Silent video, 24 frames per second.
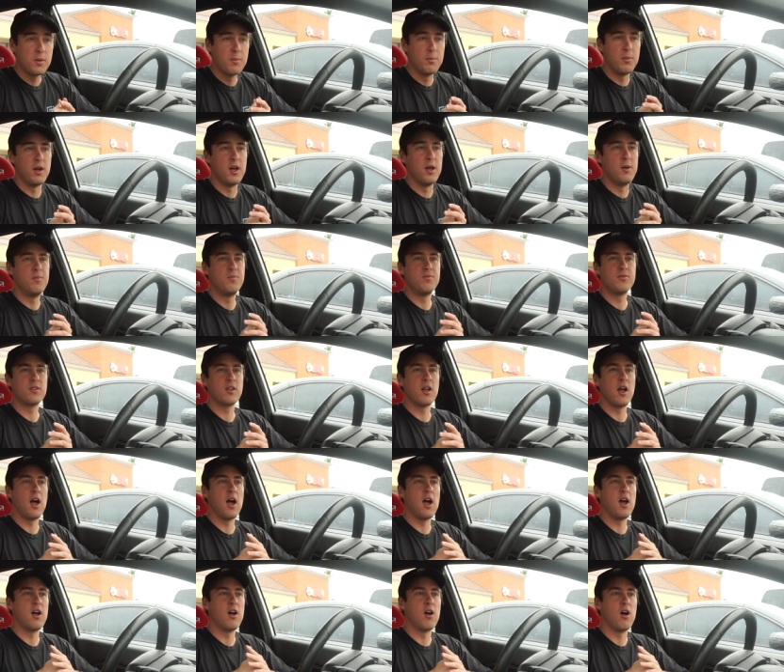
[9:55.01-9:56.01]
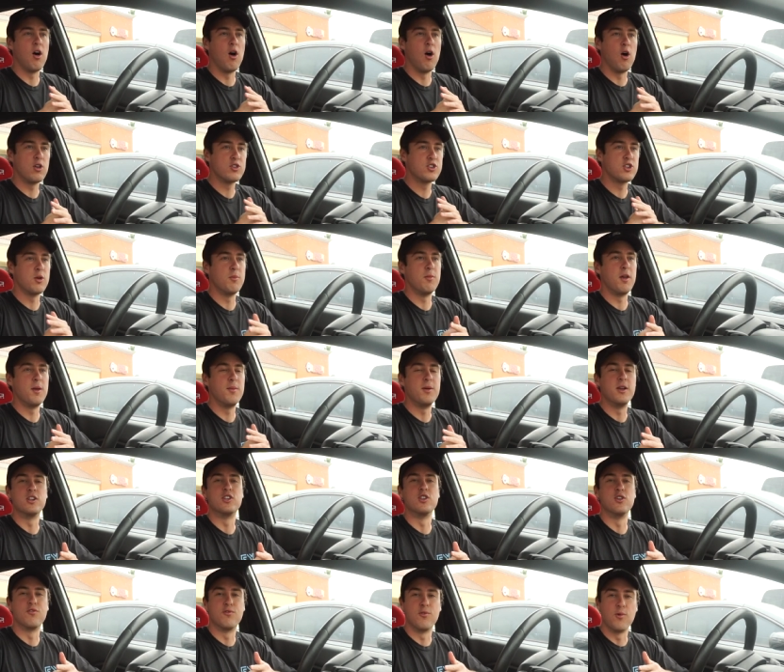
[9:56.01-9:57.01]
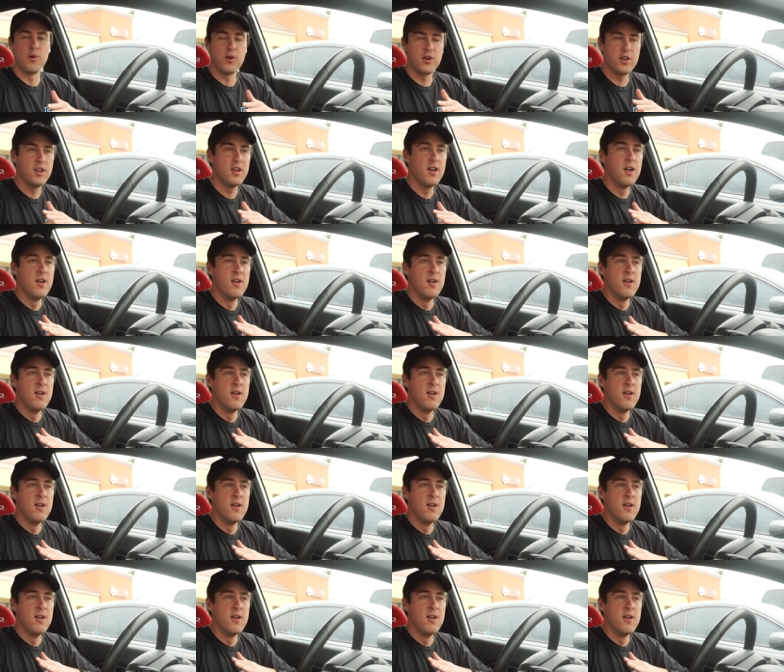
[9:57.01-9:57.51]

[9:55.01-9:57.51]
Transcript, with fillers: but also maybe a 240.